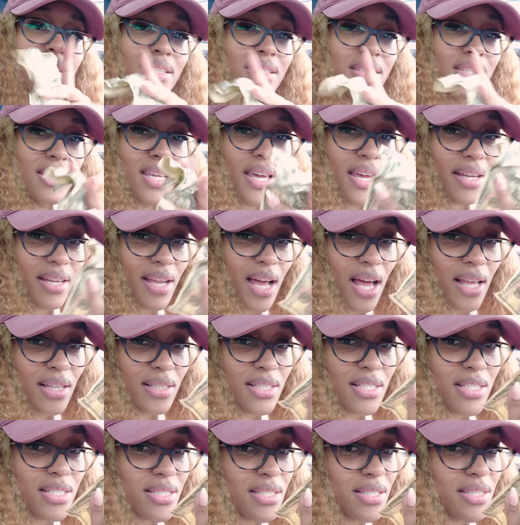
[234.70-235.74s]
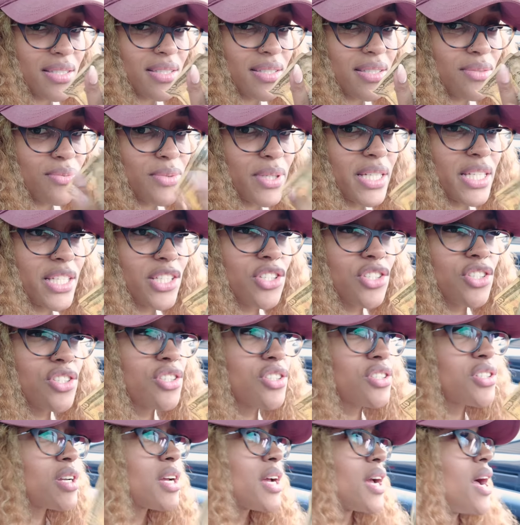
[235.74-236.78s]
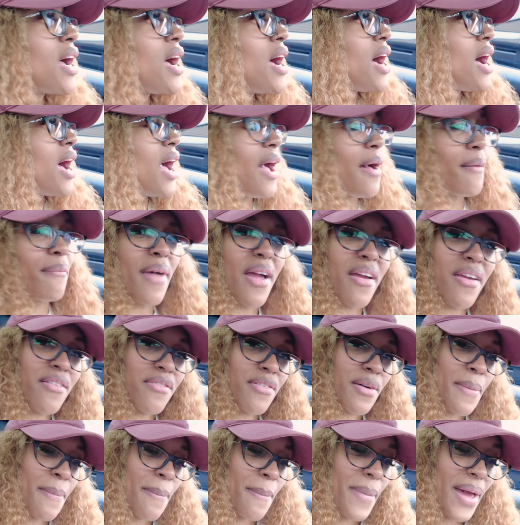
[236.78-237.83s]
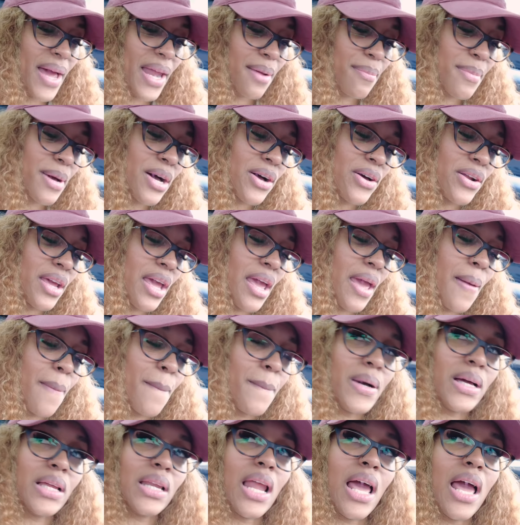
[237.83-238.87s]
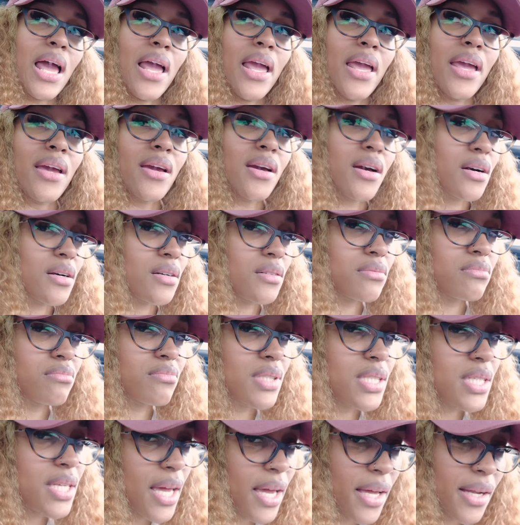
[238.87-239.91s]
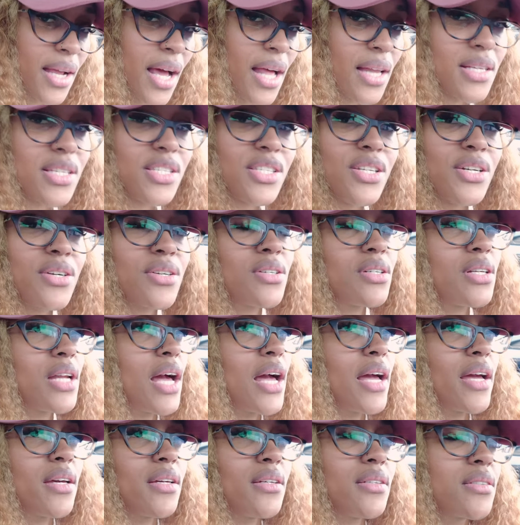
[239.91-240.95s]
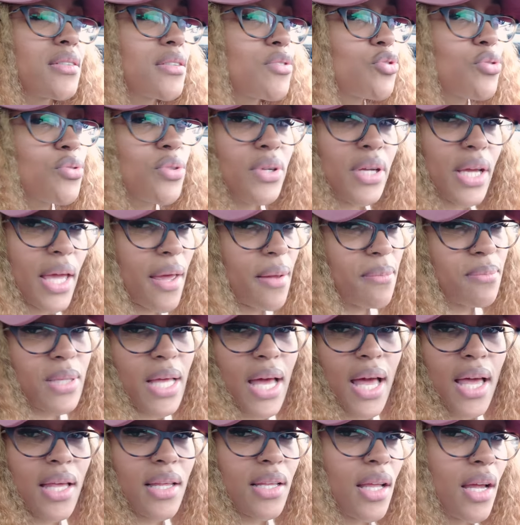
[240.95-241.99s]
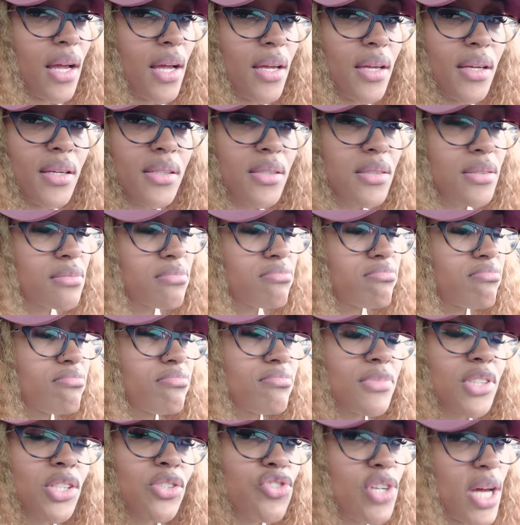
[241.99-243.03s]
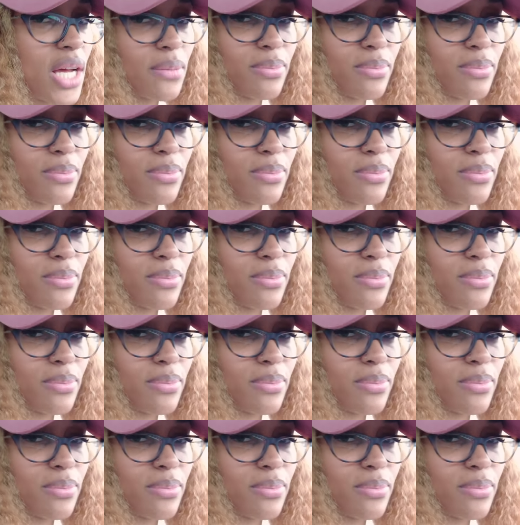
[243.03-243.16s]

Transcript: $10, which I'm not even mad about it, but like $10 though, like, you could have kept that. Like, don't try